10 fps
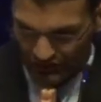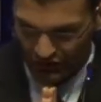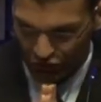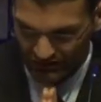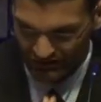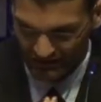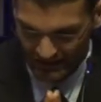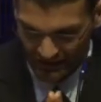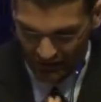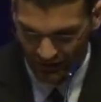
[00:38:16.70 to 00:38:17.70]
is
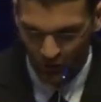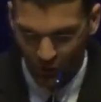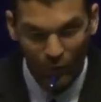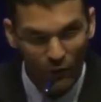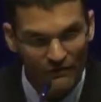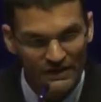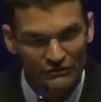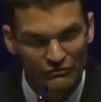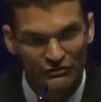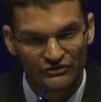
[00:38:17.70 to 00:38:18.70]
intrinsically good or that
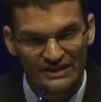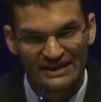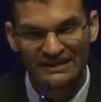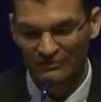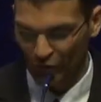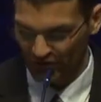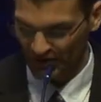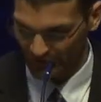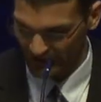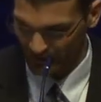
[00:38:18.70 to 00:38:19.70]
truth seeking is morally
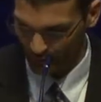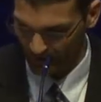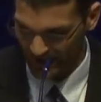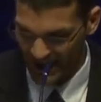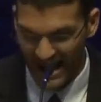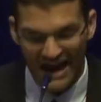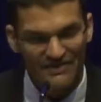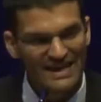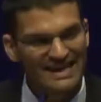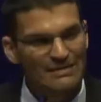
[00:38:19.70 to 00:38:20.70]
obligatory, and
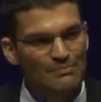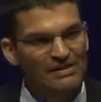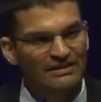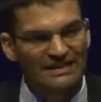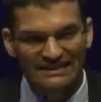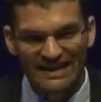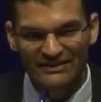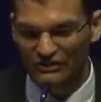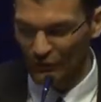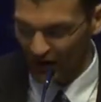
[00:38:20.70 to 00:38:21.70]
that inability
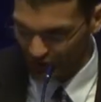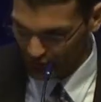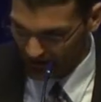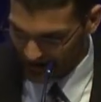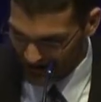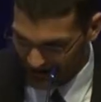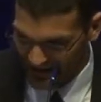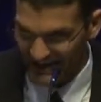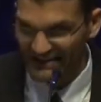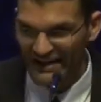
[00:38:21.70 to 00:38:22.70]
tends to undercut
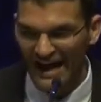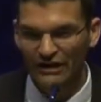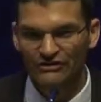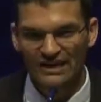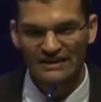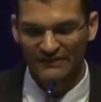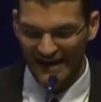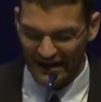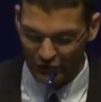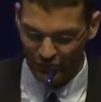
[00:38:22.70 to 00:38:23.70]
the entire
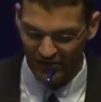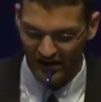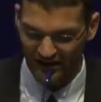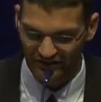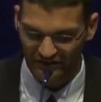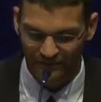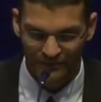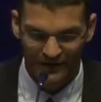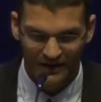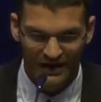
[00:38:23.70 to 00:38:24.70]
scientific enterprise.
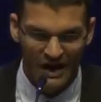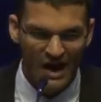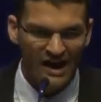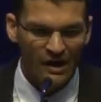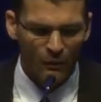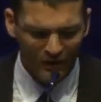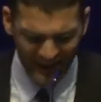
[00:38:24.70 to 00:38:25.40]
Well,